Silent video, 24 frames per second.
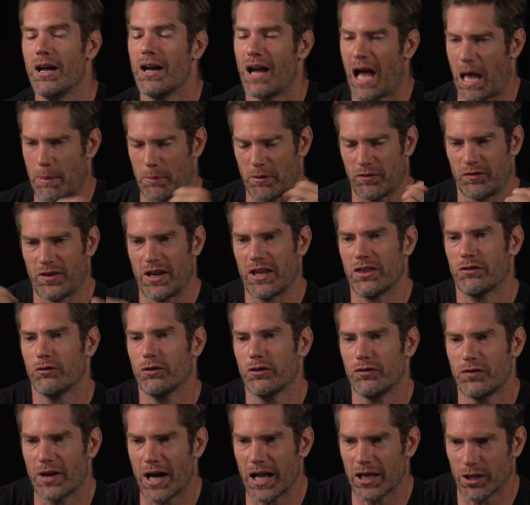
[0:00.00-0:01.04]
I'm a faithful
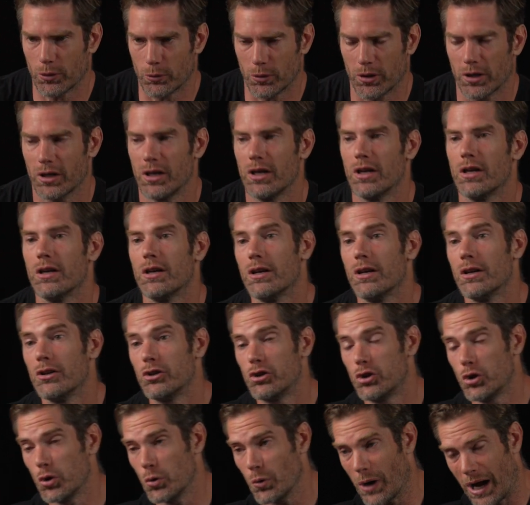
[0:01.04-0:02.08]
follower,
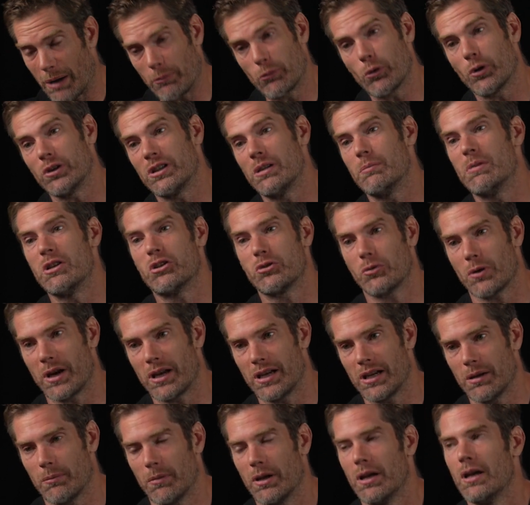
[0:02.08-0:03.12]
to I'm going to betray
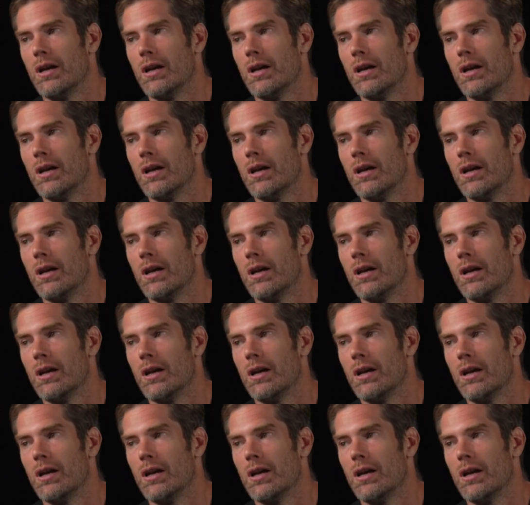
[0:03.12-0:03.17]
him.